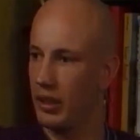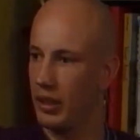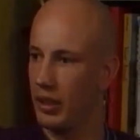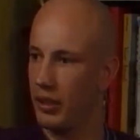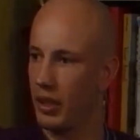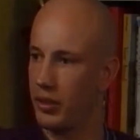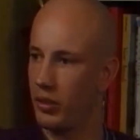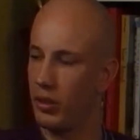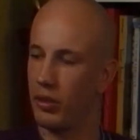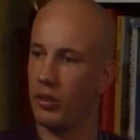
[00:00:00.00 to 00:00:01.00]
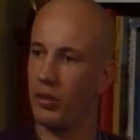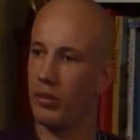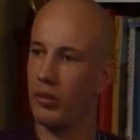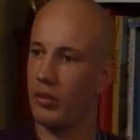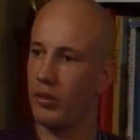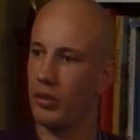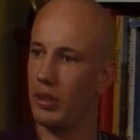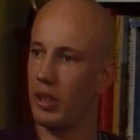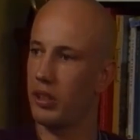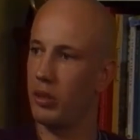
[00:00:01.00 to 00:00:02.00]
it doesn't
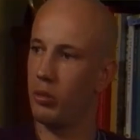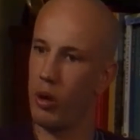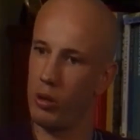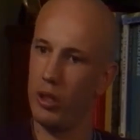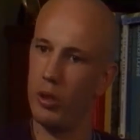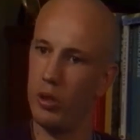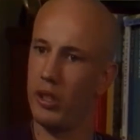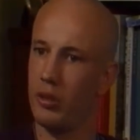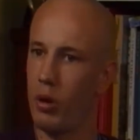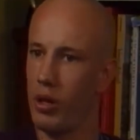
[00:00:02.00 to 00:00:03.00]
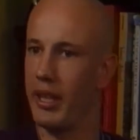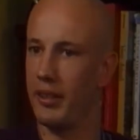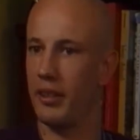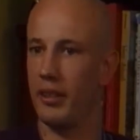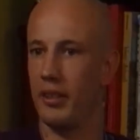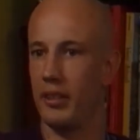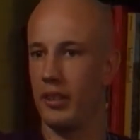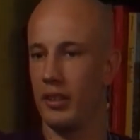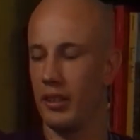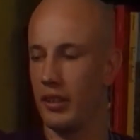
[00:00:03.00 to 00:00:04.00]
control you. You control it,
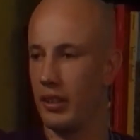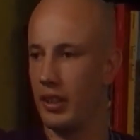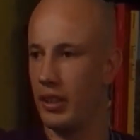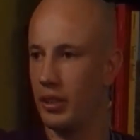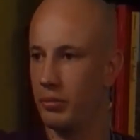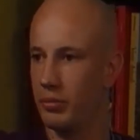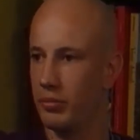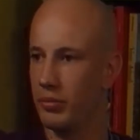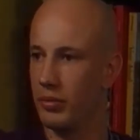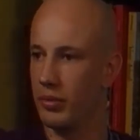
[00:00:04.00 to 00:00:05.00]
and